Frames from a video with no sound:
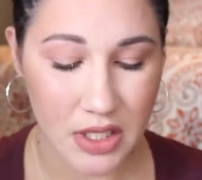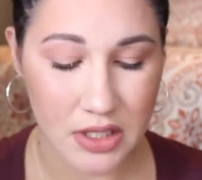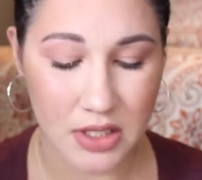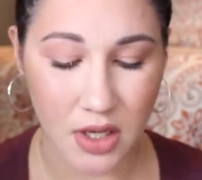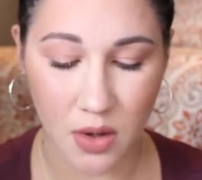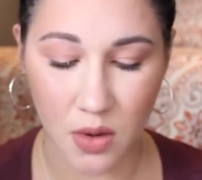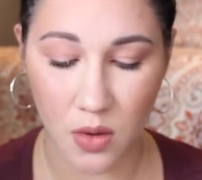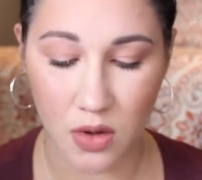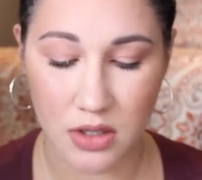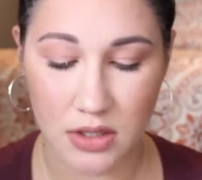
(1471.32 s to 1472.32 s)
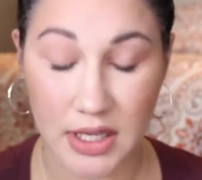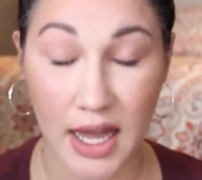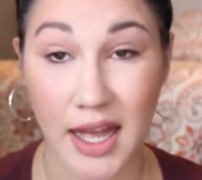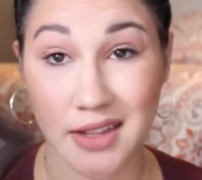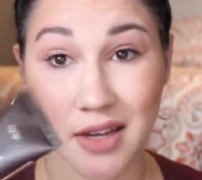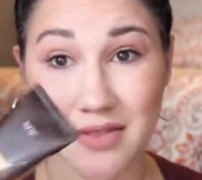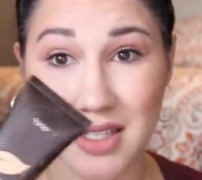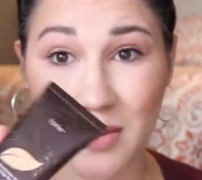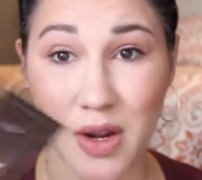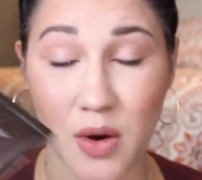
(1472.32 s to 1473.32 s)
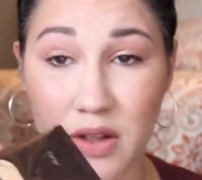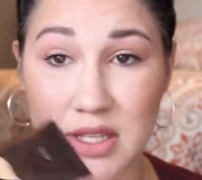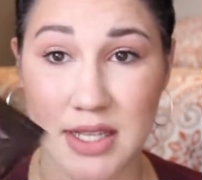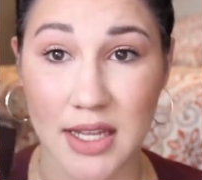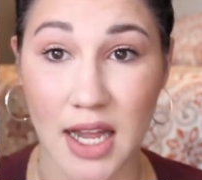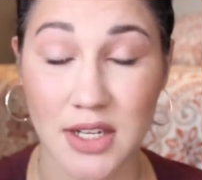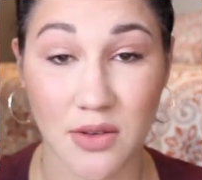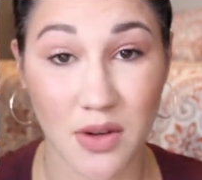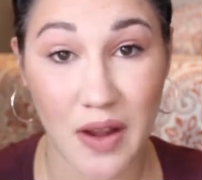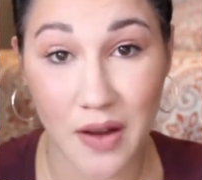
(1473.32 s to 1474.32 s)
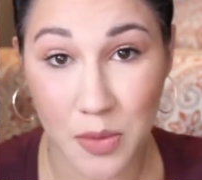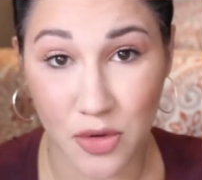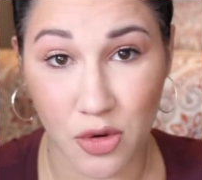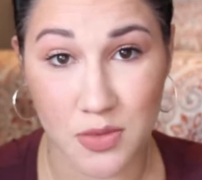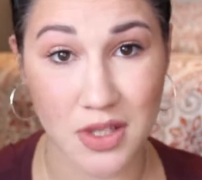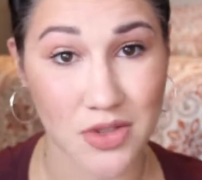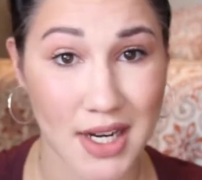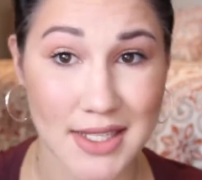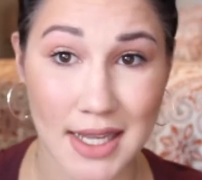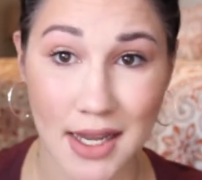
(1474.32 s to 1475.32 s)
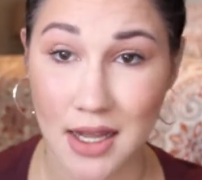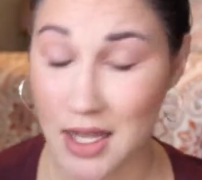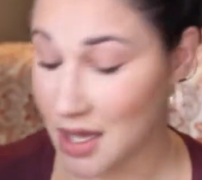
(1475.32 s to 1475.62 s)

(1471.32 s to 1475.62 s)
So yeah, I love this on my oily skin. I don't know how it performs on dry skin,